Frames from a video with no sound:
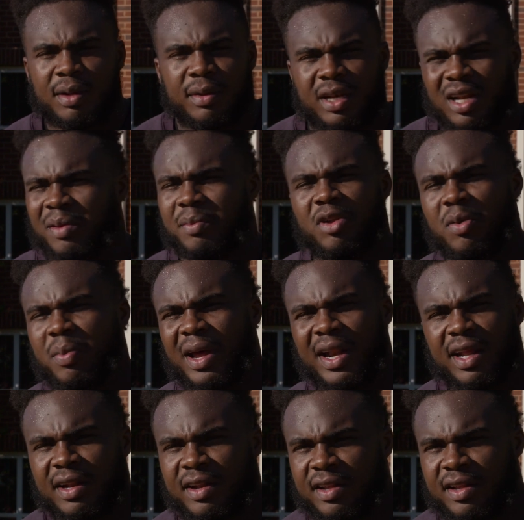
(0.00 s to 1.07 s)
And
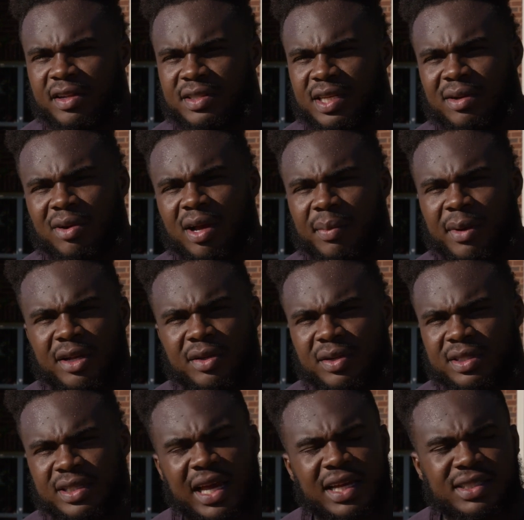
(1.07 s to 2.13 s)
nobody, your team gonna come out and do the
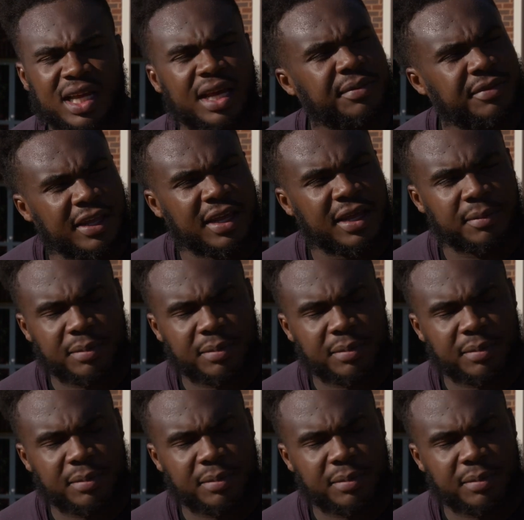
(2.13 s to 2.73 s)
exact same thing.